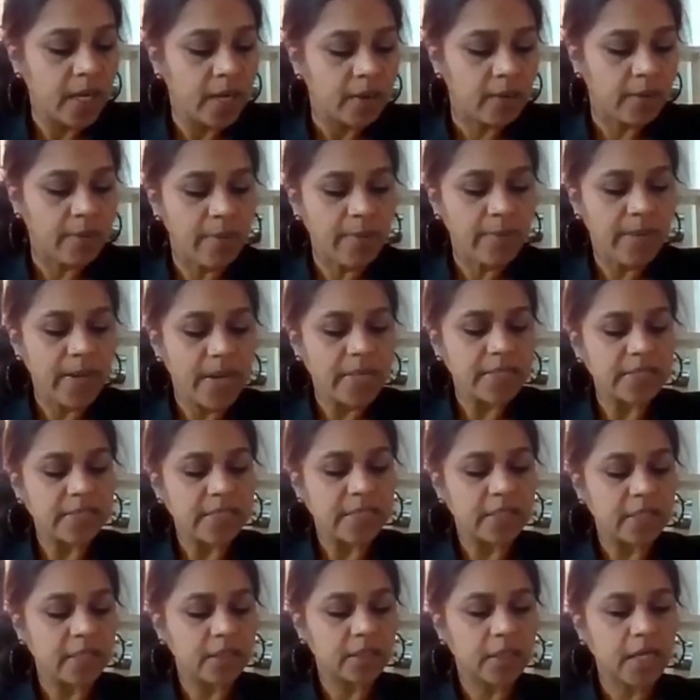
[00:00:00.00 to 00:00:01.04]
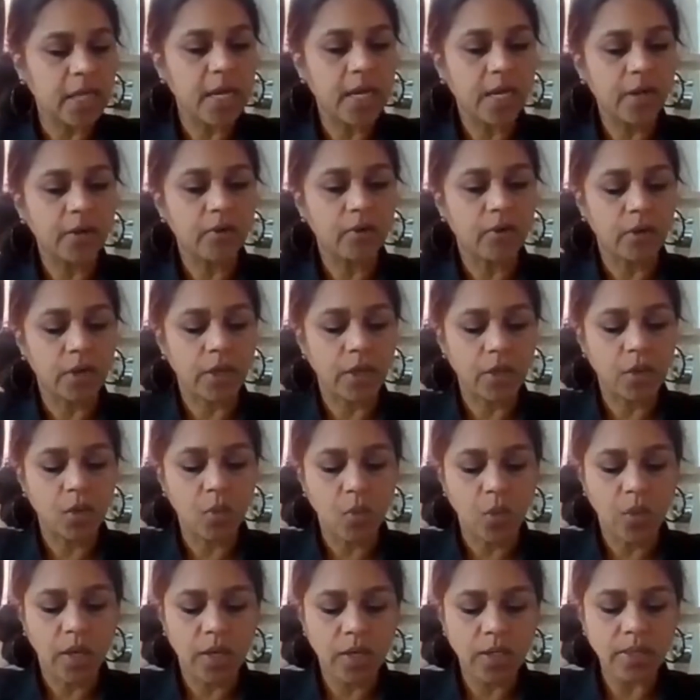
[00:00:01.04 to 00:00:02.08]
Remember, I said the thyroid
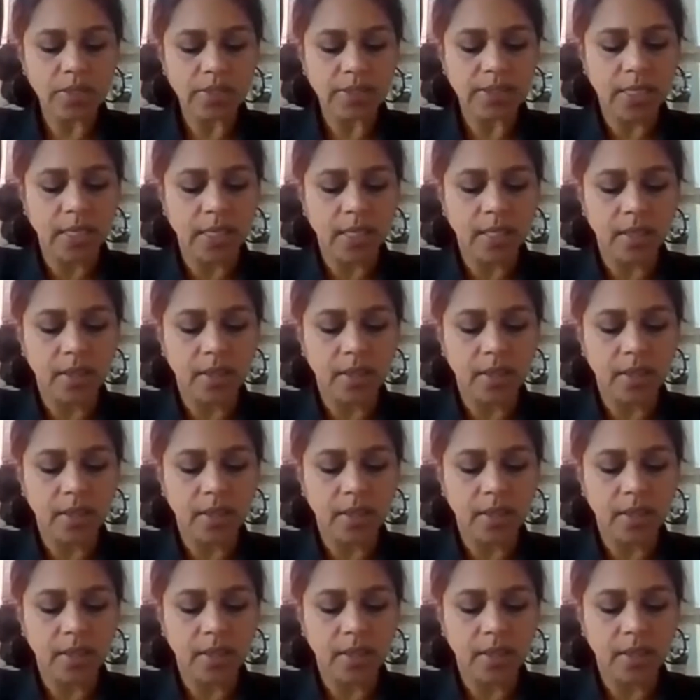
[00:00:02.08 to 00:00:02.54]
works